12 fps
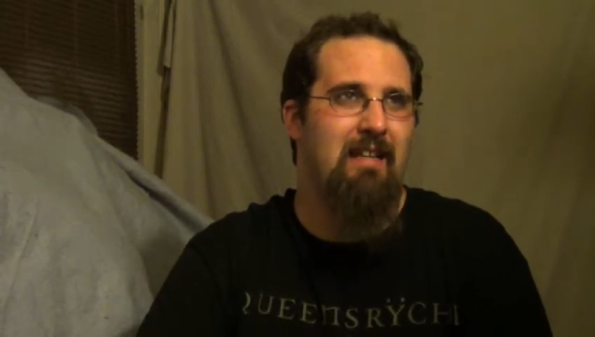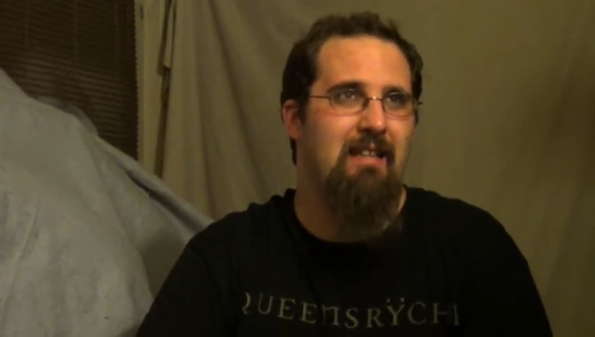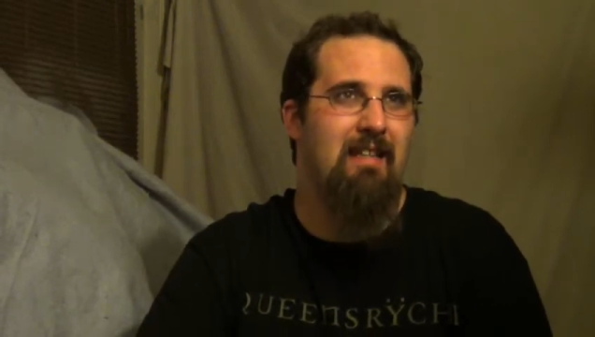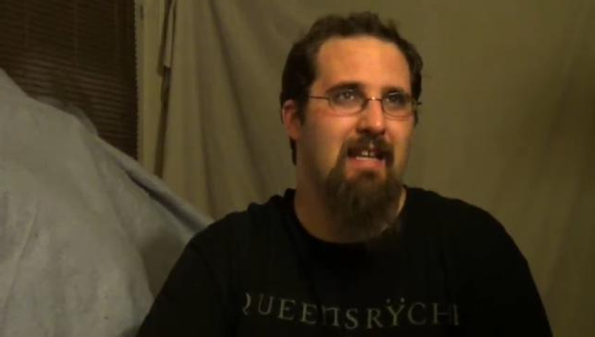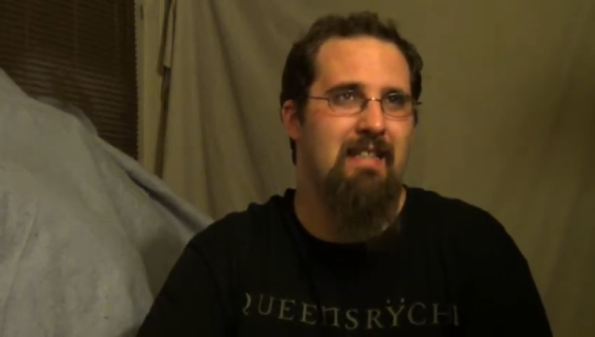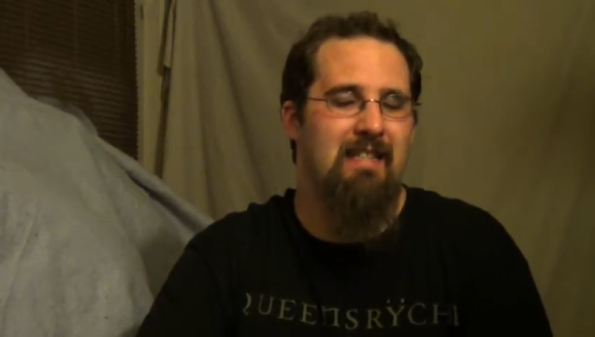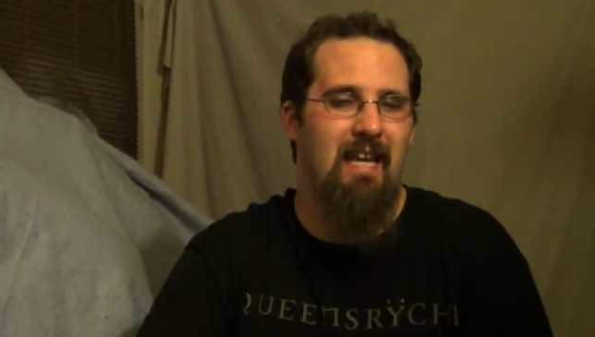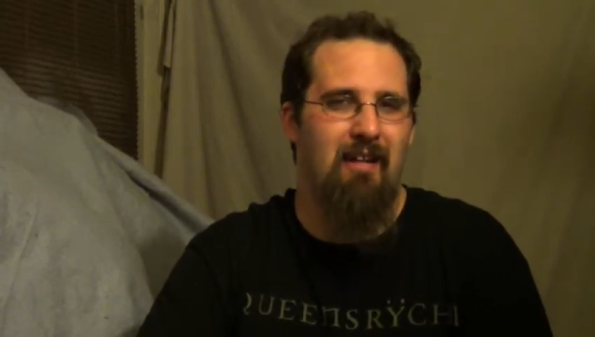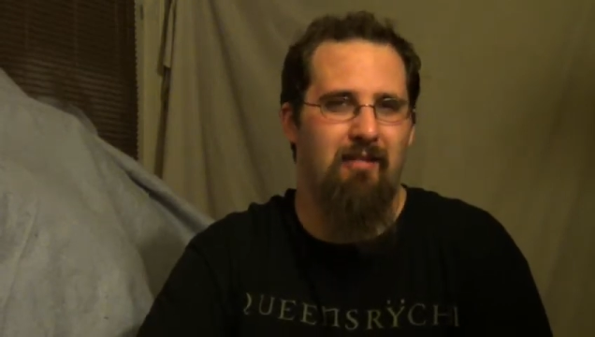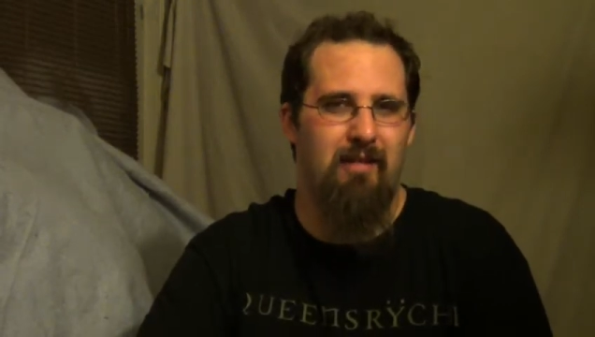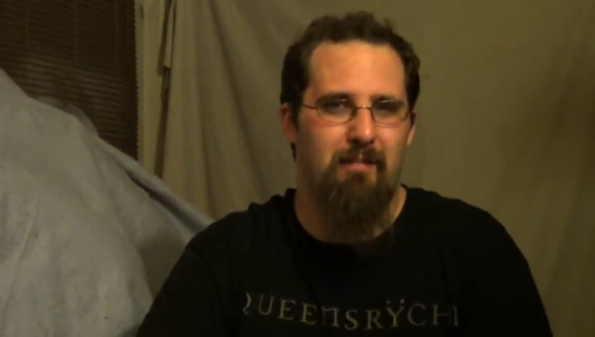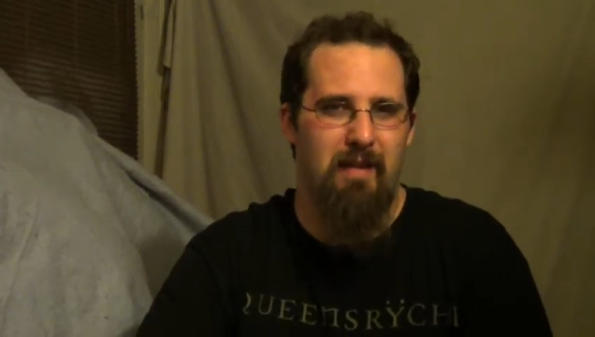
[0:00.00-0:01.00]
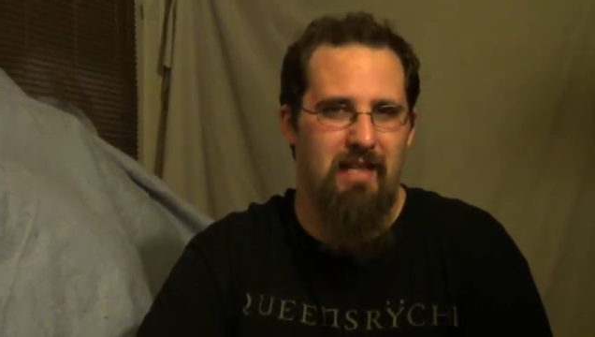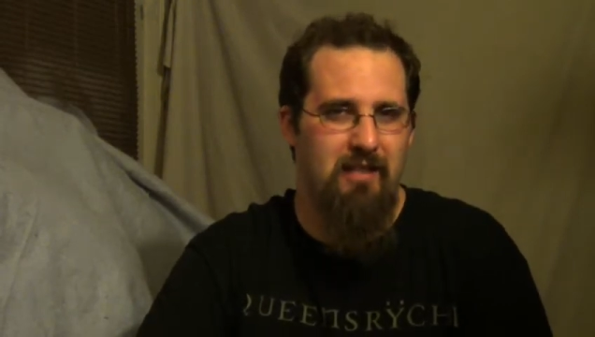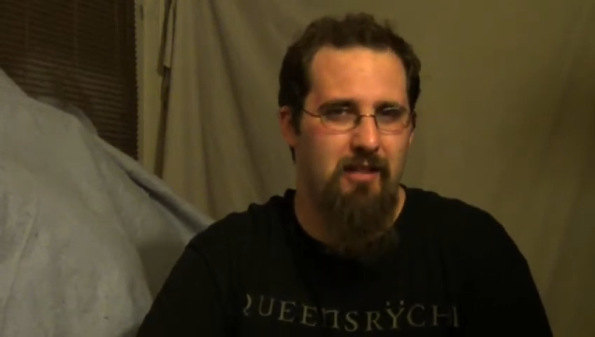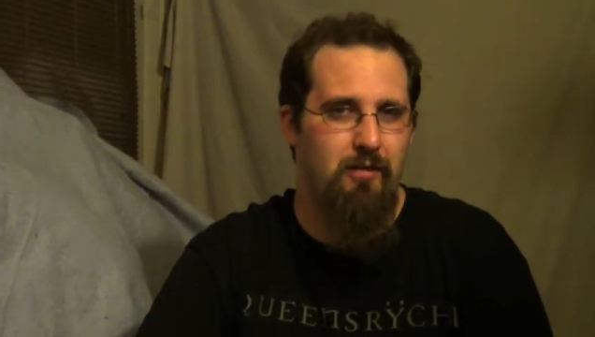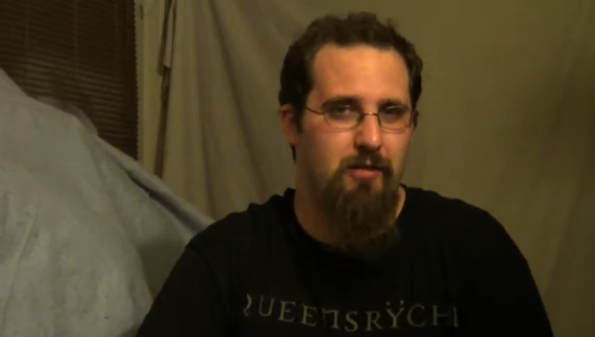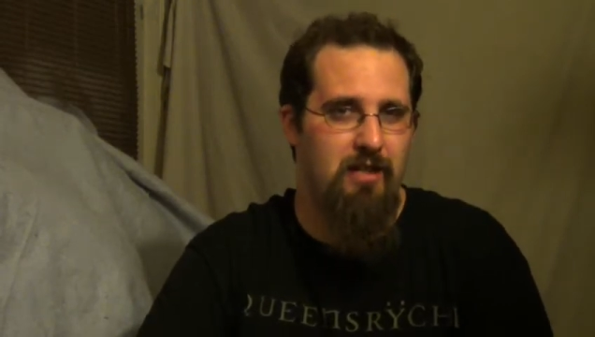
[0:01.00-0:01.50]
they sound a bit
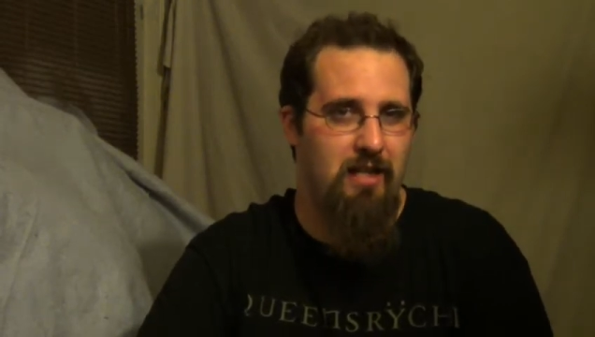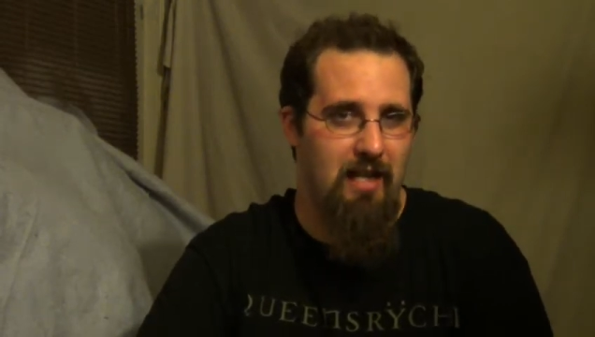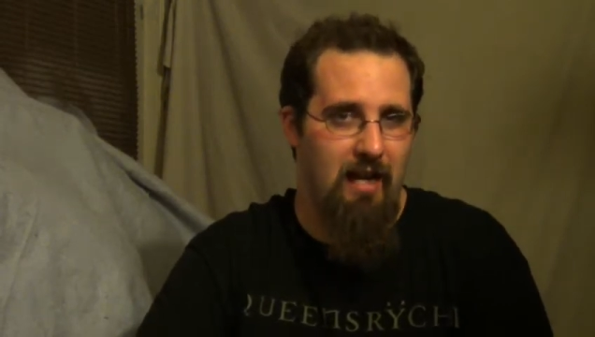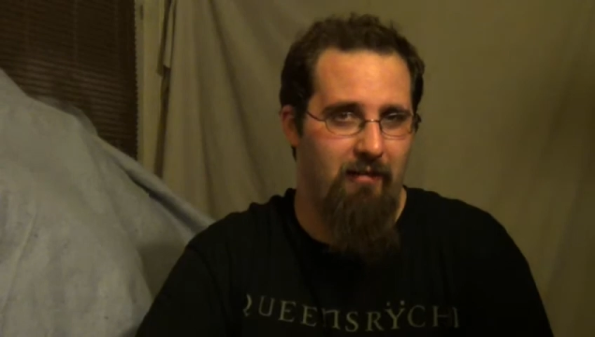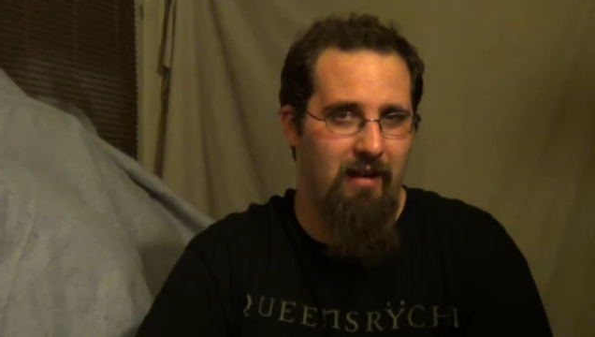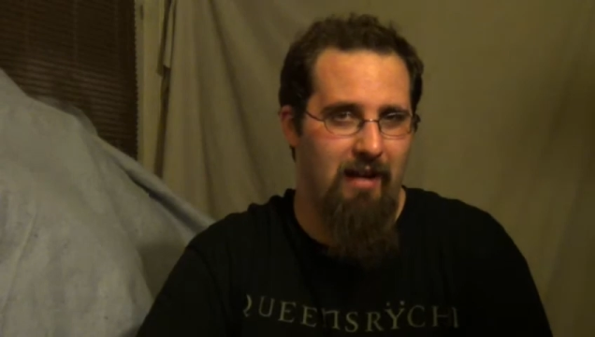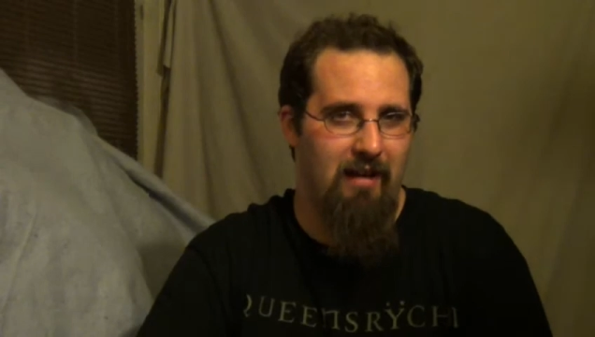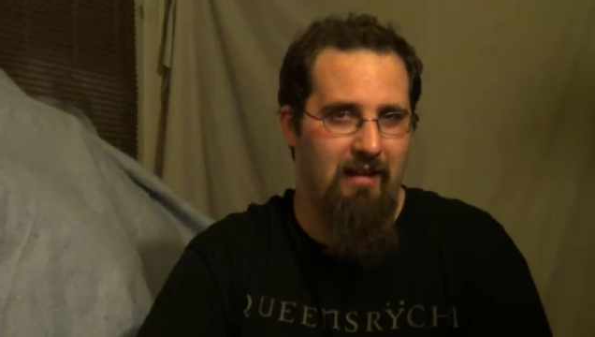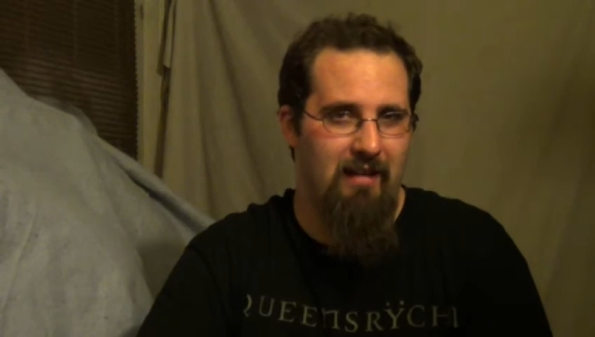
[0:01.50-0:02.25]
too generic.